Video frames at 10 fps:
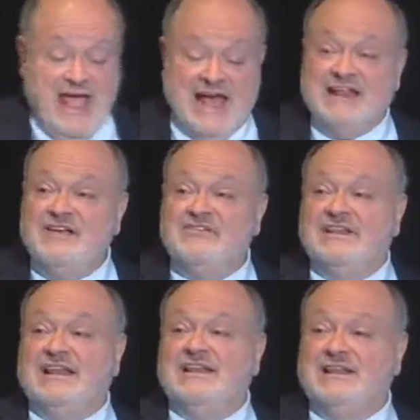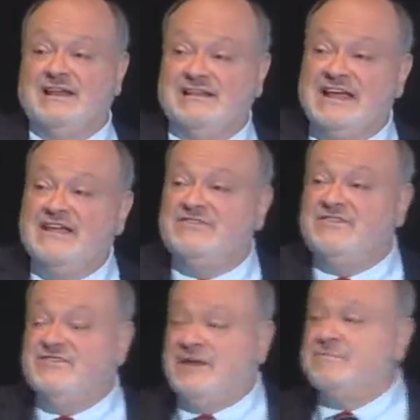And this leads
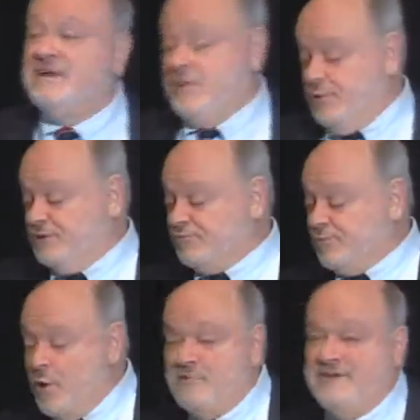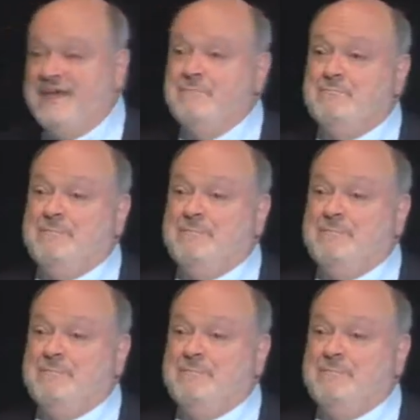to something called roving